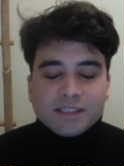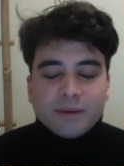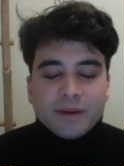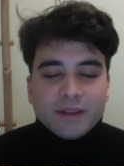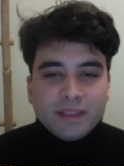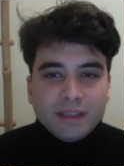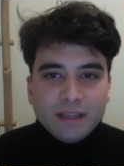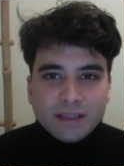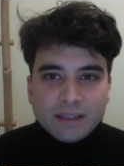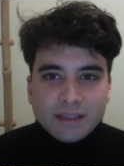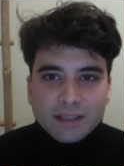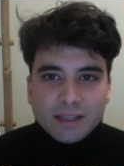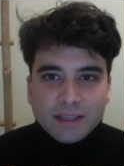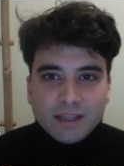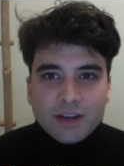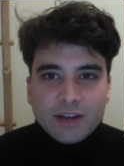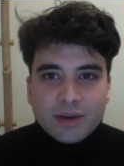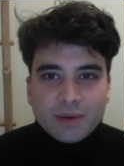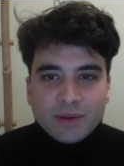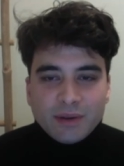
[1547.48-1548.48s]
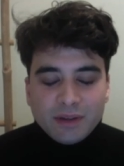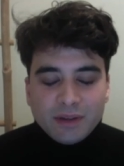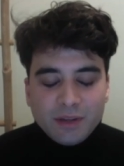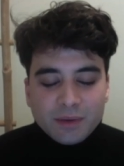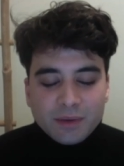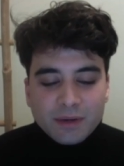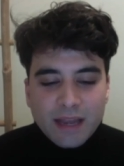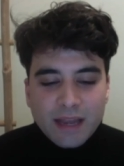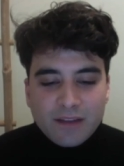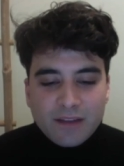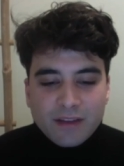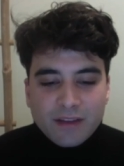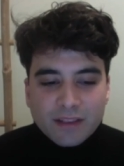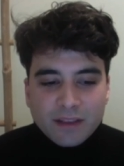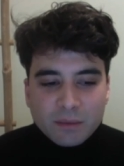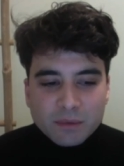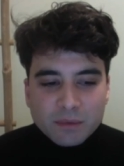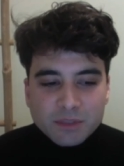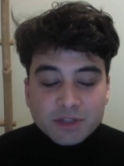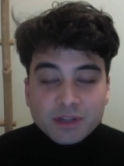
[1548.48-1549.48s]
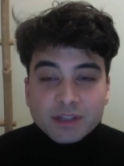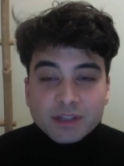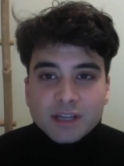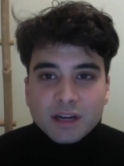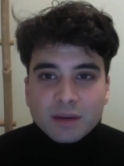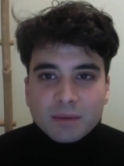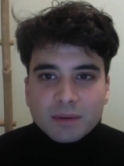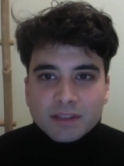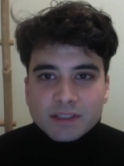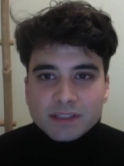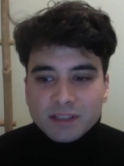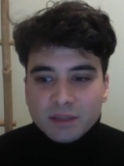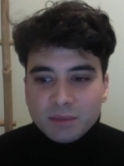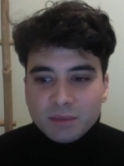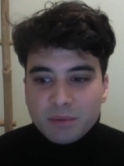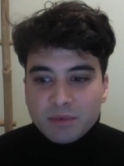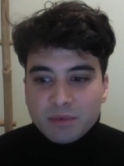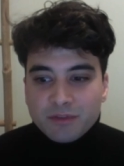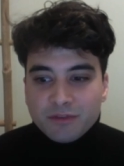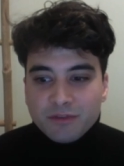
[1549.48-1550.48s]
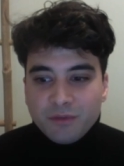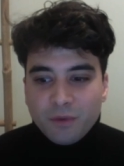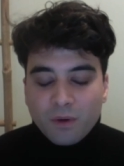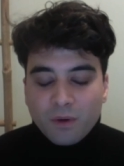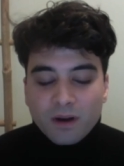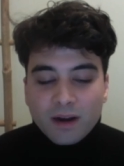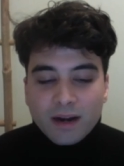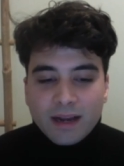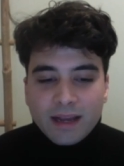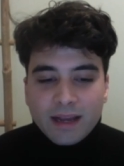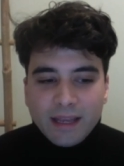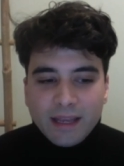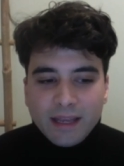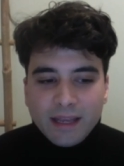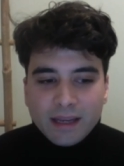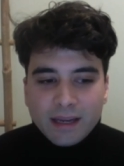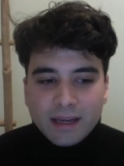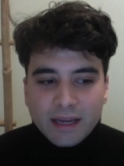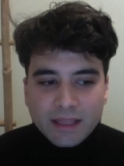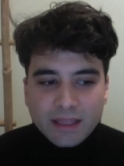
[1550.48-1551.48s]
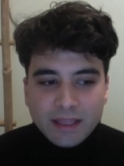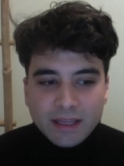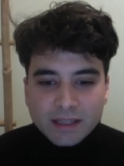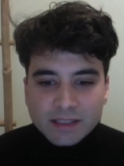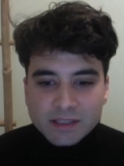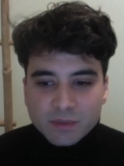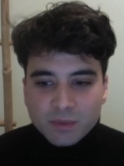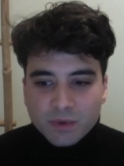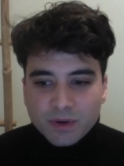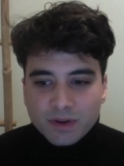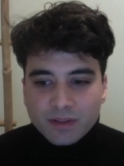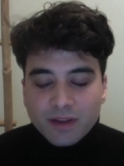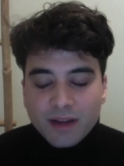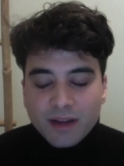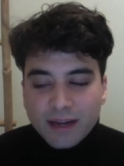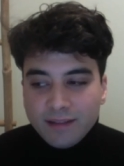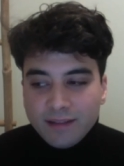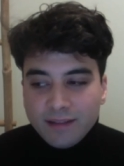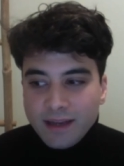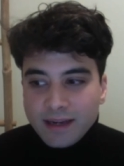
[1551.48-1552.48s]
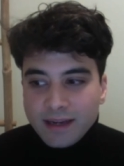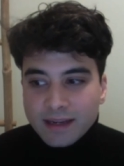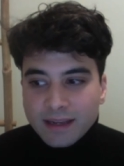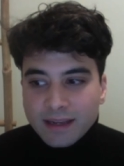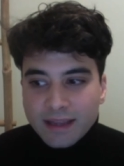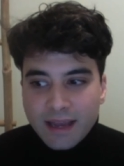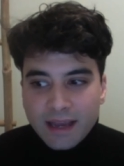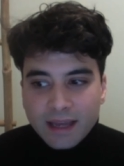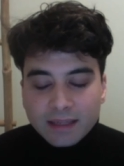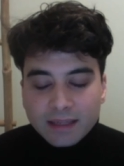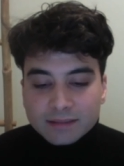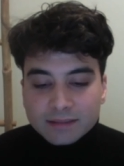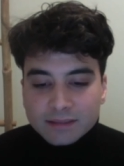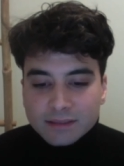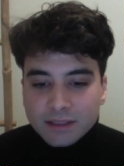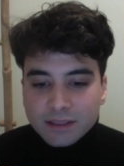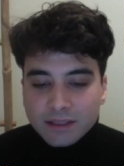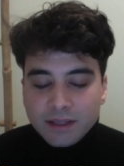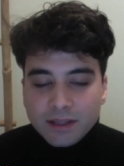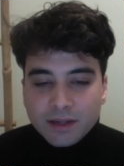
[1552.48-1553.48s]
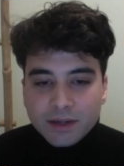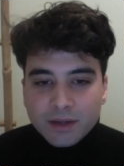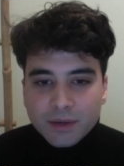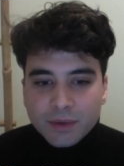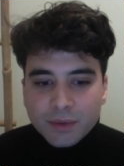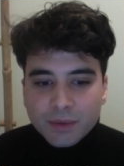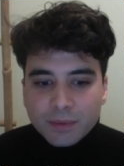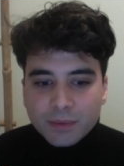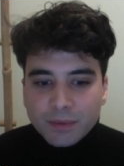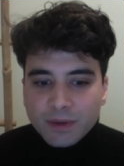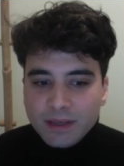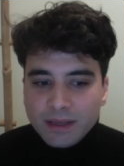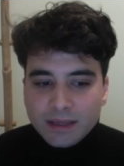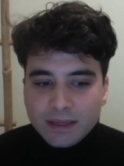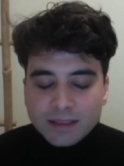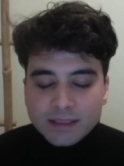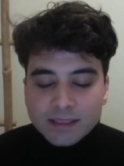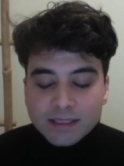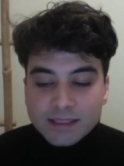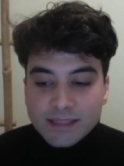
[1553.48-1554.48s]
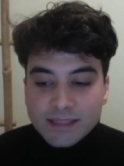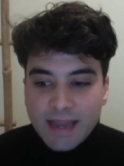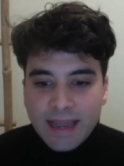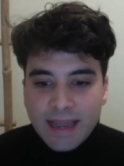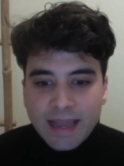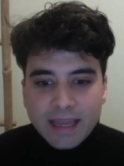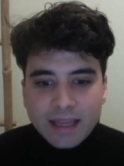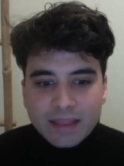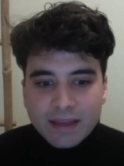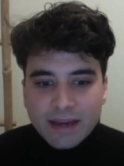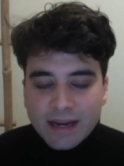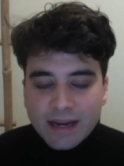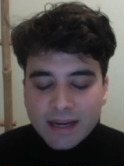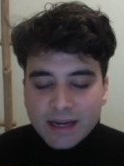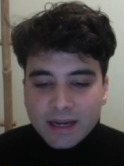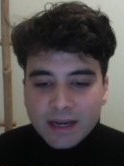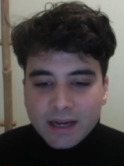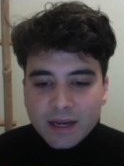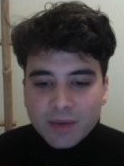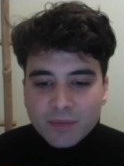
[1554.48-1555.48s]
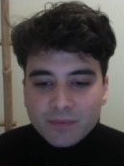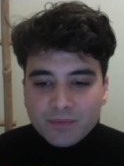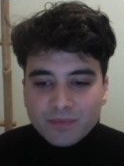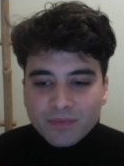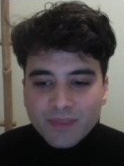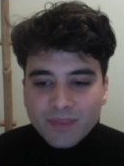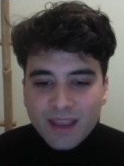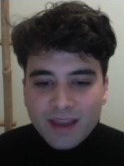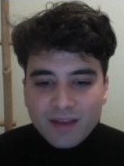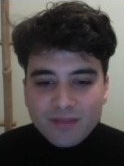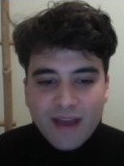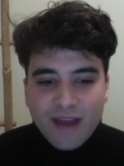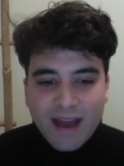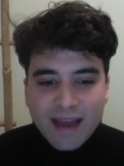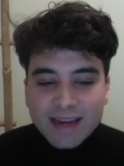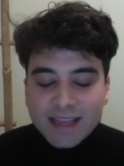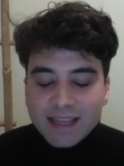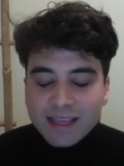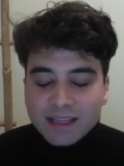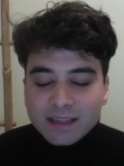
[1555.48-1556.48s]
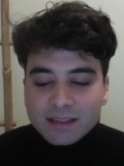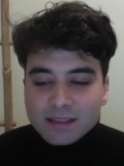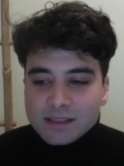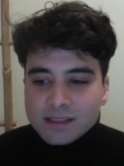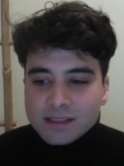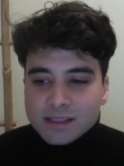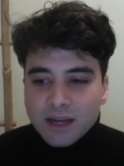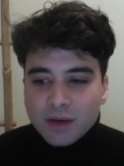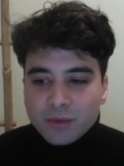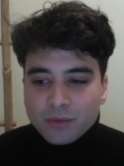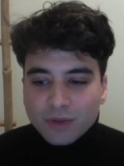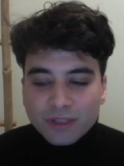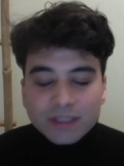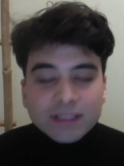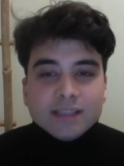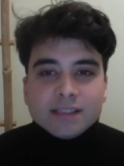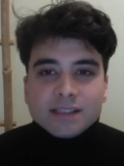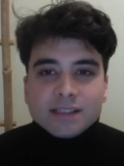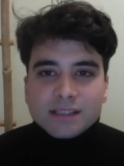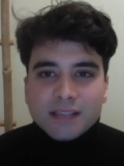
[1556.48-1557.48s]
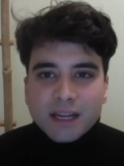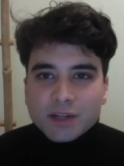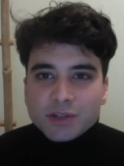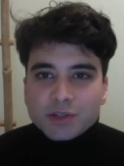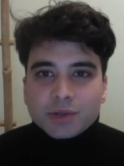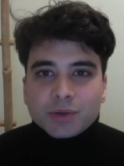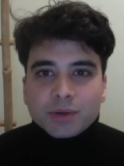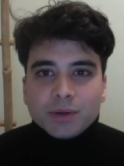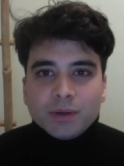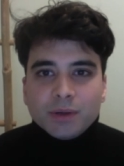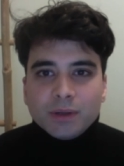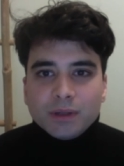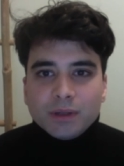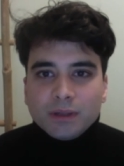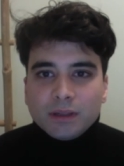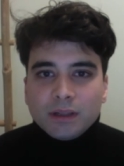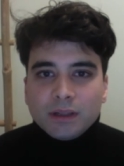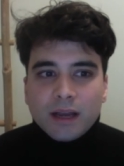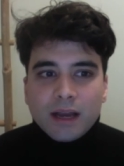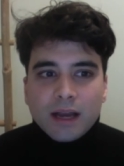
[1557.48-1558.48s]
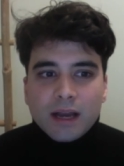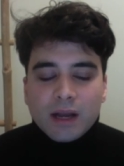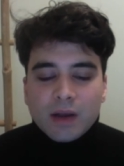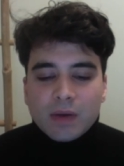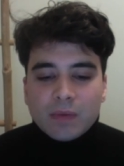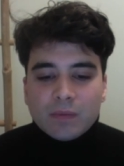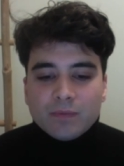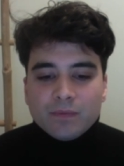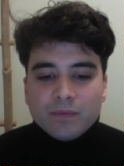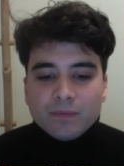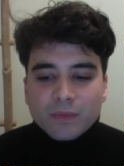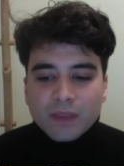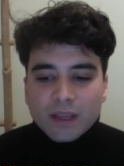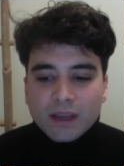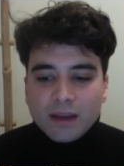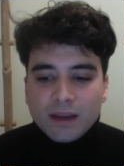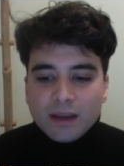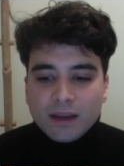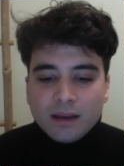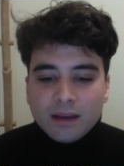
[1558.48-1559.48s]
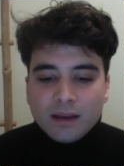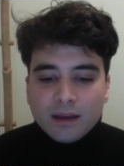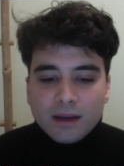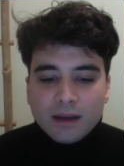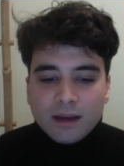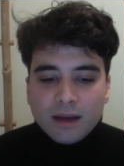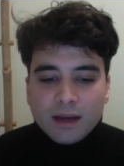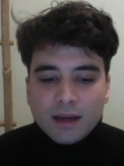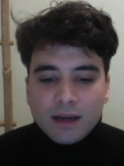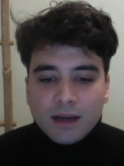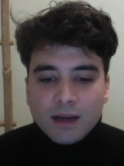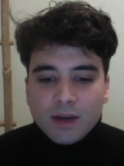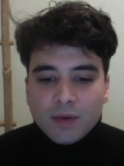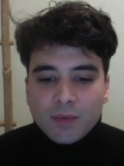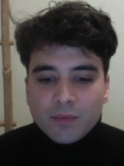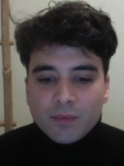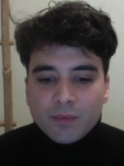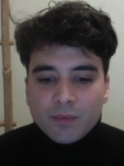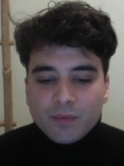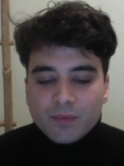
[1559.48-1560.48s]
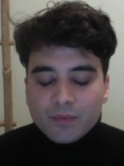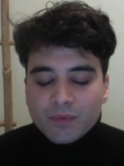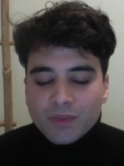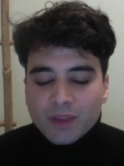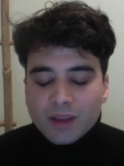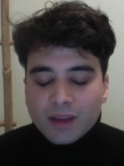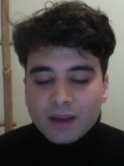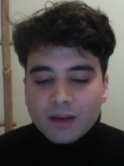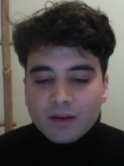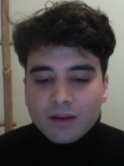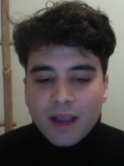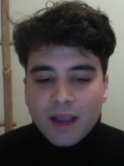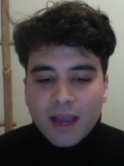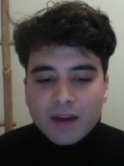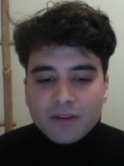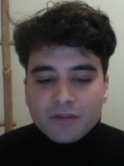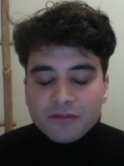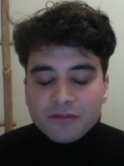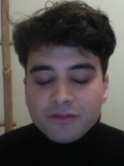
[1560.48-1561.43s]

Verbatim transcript: So I think, you know, and you and I have had the opportunity to talk about this a little bit before, and I, I think it's worth highlighting again, you know, today that um, that is a really central um, um, kind of